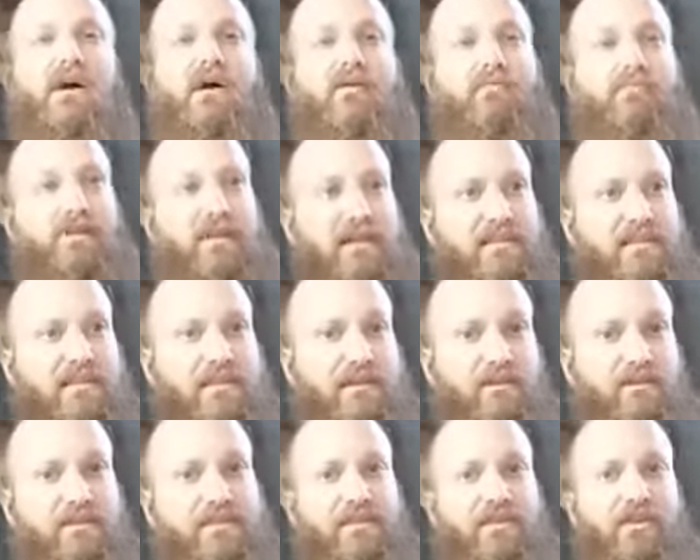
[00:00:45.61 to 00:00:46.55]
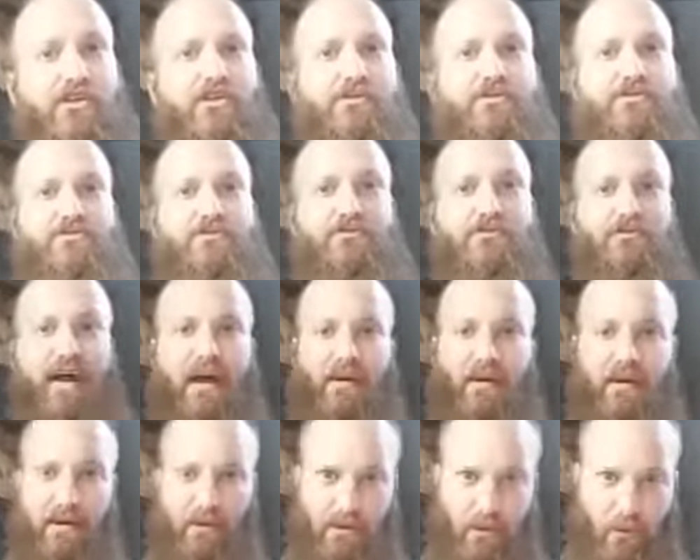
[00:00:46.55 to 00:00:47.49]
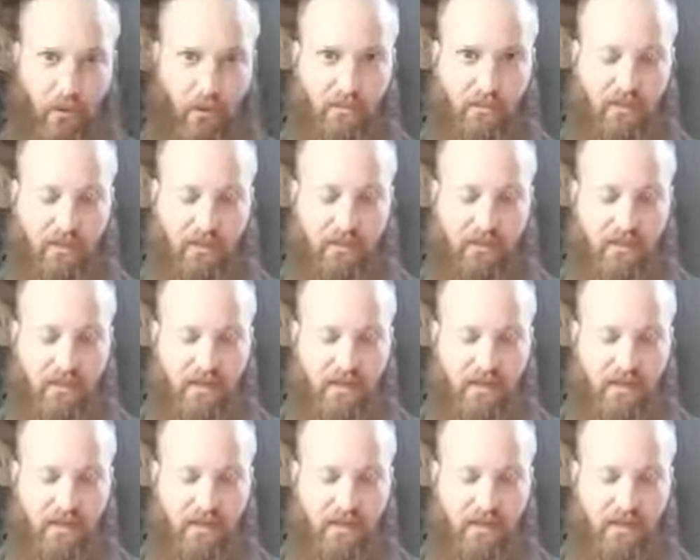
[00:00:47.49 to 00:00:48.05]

Plus, there was a huge paranormal